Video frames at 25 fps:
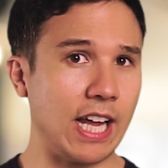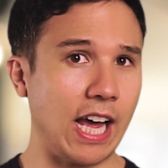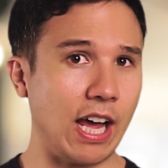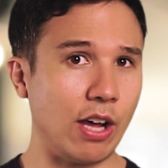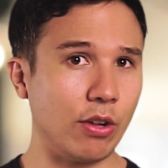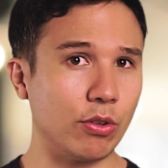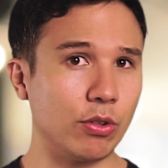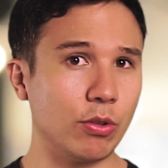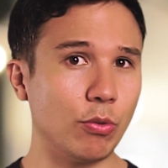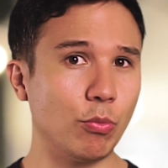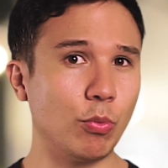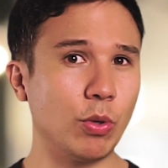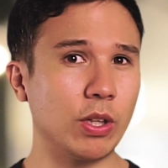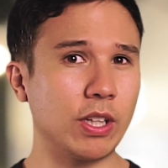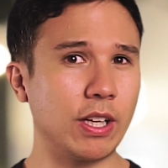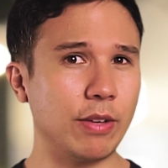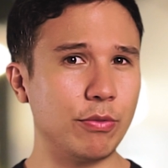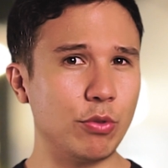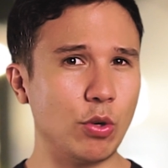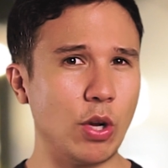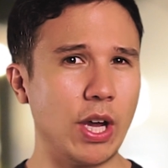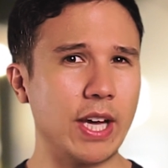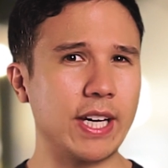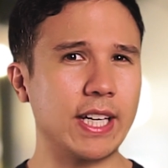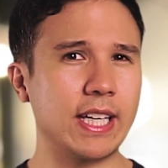down will
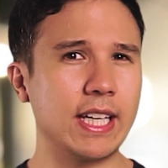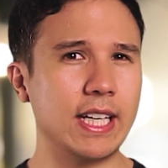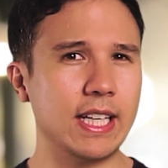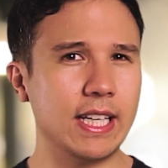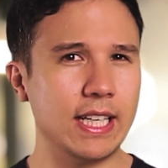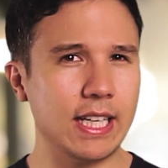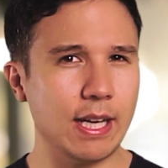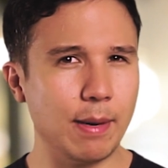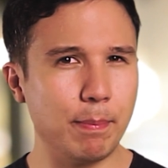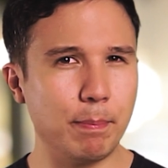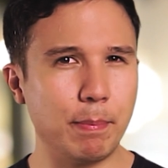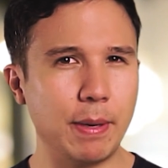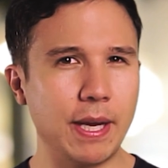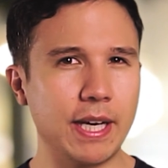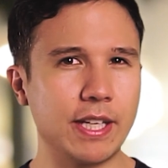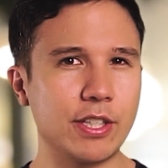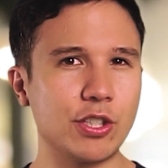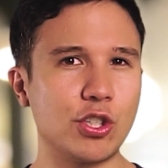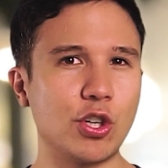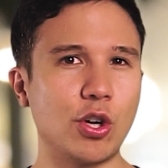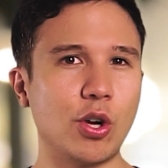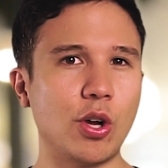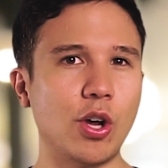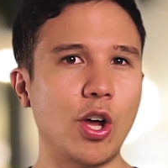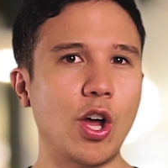give you a clear
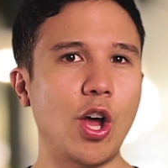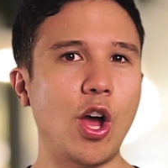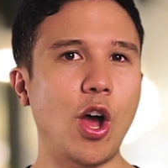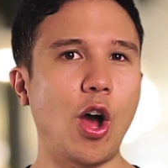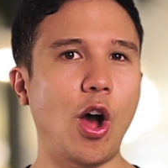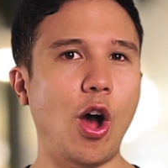picture